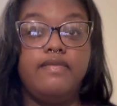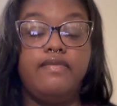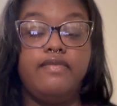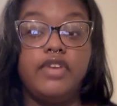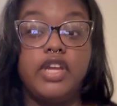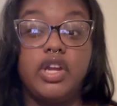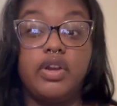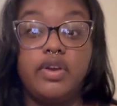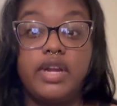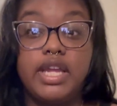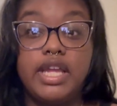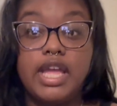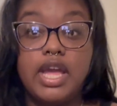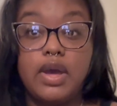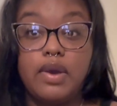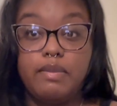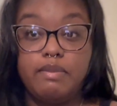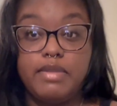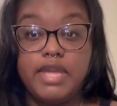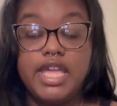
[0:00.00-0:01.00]
figuring
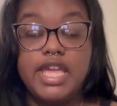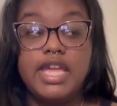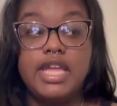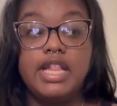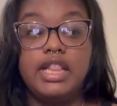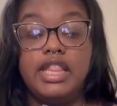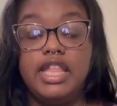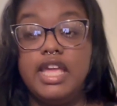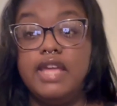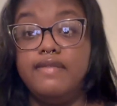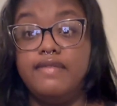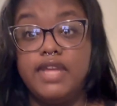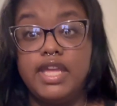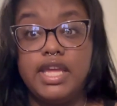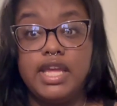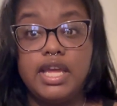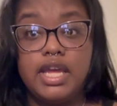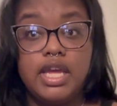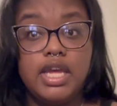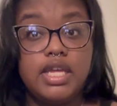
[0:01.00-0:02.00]
out me,
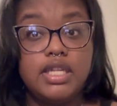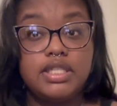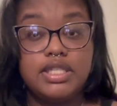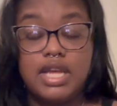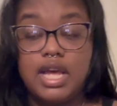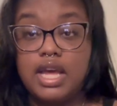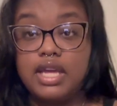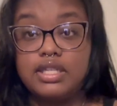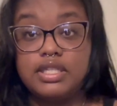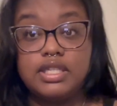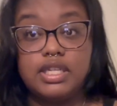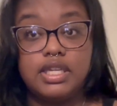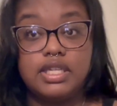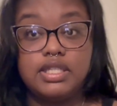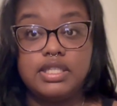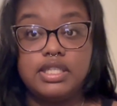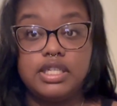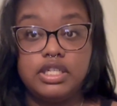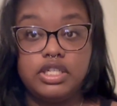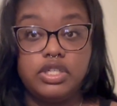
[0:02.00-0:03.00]
leaving toxic
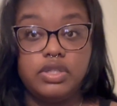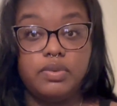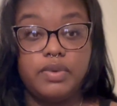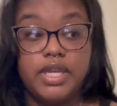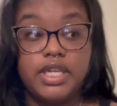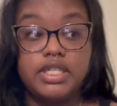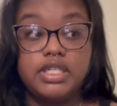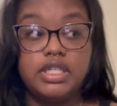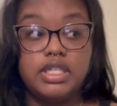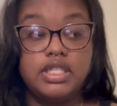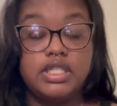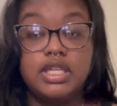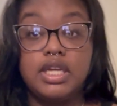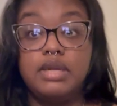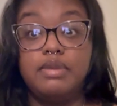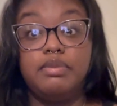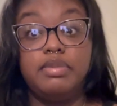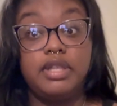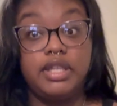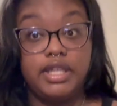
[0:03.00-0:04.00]
situations
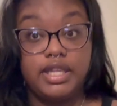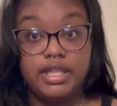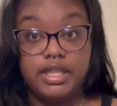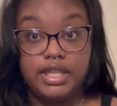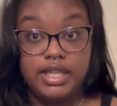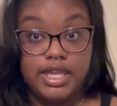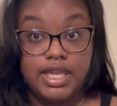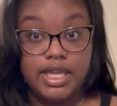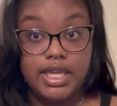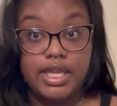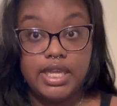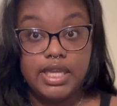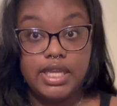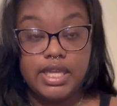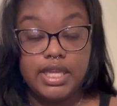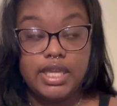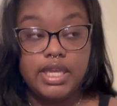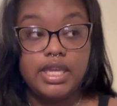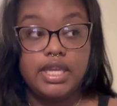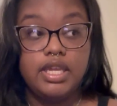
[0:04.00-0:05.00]
completely,
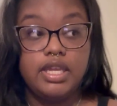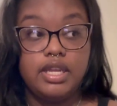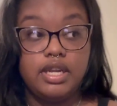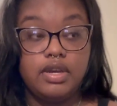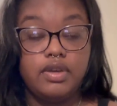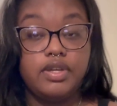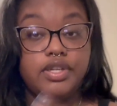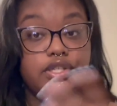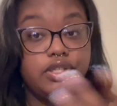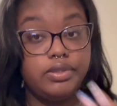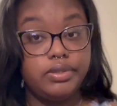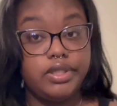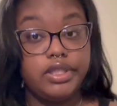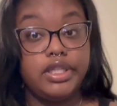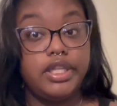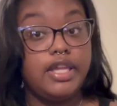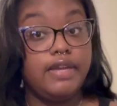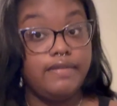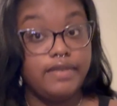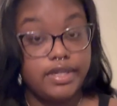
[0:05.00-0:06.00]
because you can
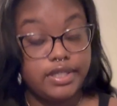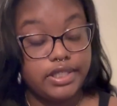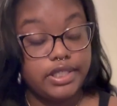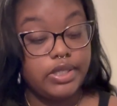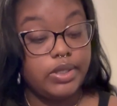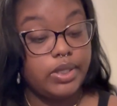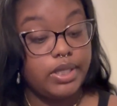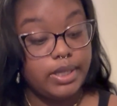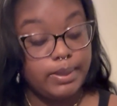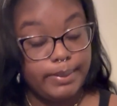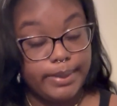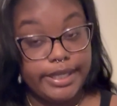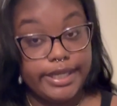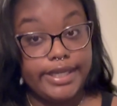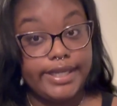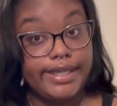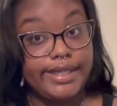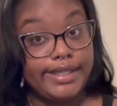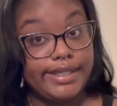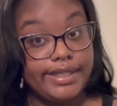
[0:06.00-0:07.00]
leave and it still come
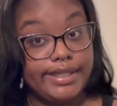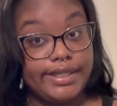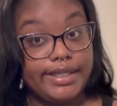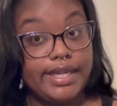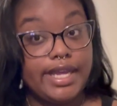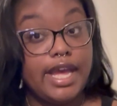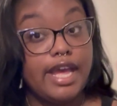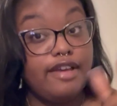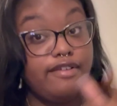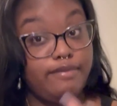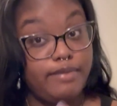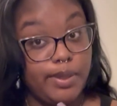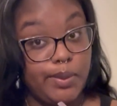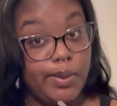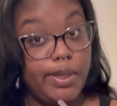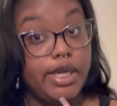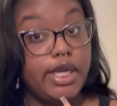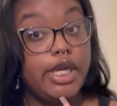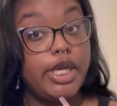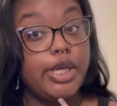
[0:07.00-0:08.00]
back. I've been
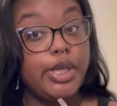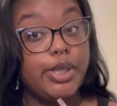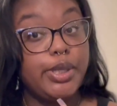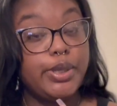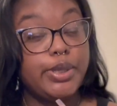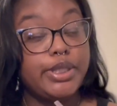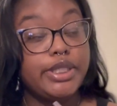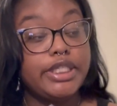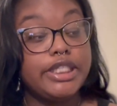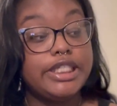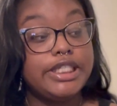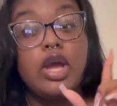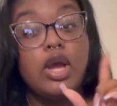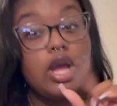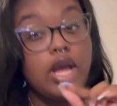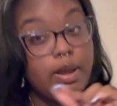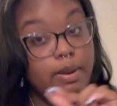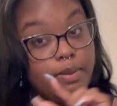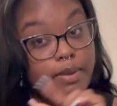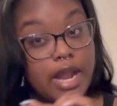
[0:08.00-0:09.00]
one of those.
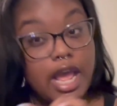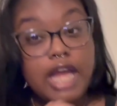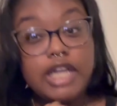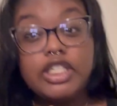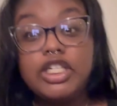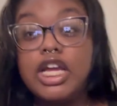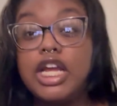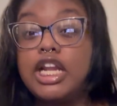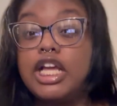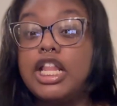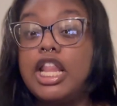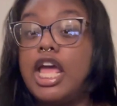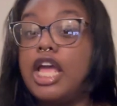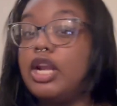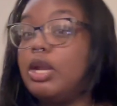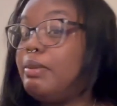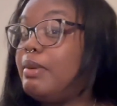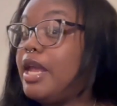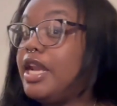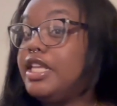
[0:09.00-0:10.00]
I'm not trying to clock
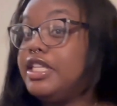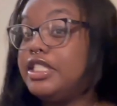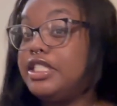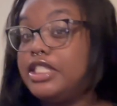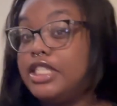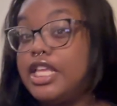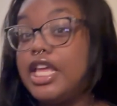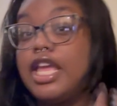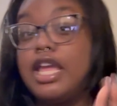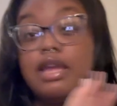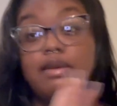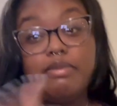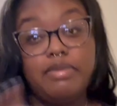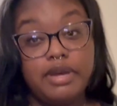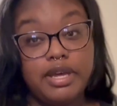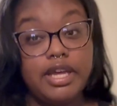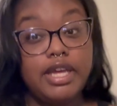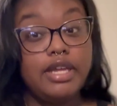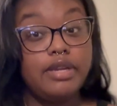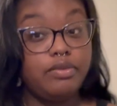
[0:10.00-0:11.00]
nobody's tea,
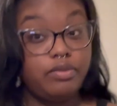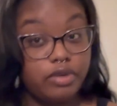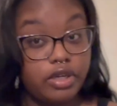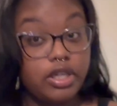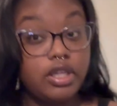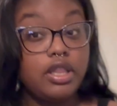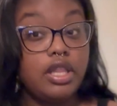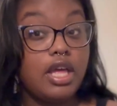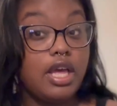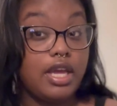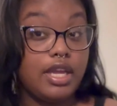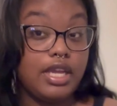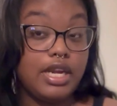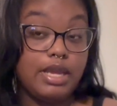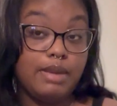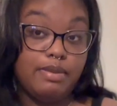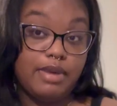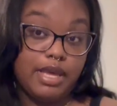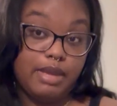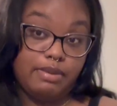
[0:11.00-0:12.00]
but we're clocking
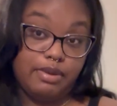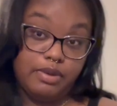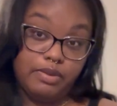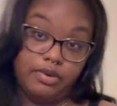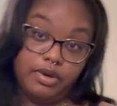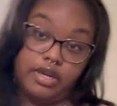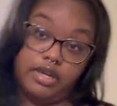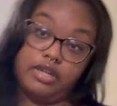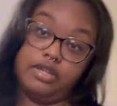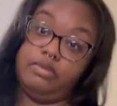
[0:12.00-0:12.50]
it, baby. We're